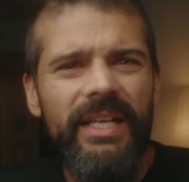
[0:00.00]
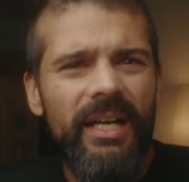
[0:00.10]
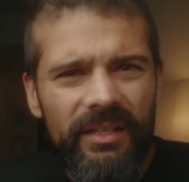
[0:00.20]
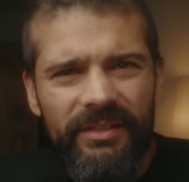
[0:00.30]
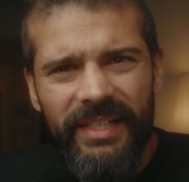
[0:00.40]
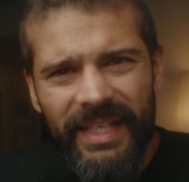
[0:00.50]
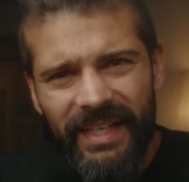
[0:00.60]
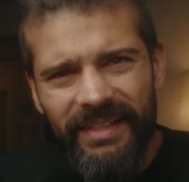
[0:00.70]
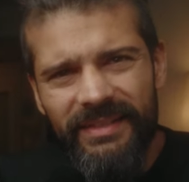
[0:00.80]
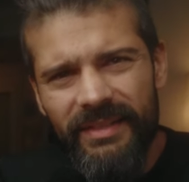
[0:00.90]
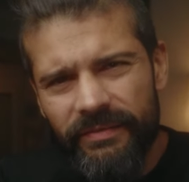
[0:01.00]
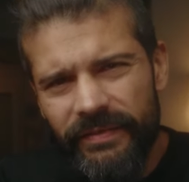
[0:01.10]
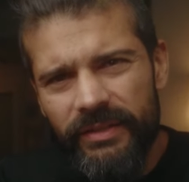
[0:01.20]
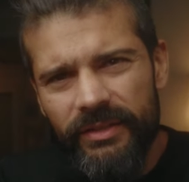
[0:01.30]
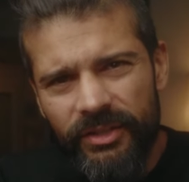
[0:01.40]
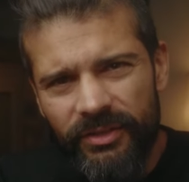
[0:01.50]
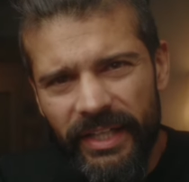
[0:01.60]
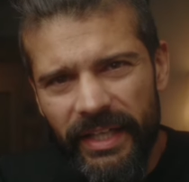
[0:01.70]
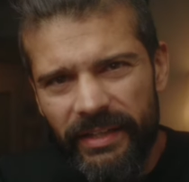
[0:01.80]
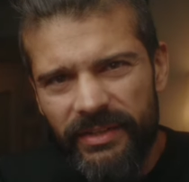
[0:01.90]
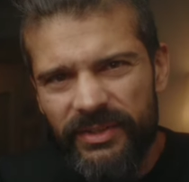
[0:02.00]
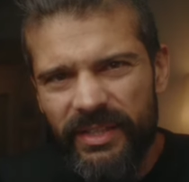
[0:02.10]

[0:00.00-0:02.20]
color cast that the filter creates.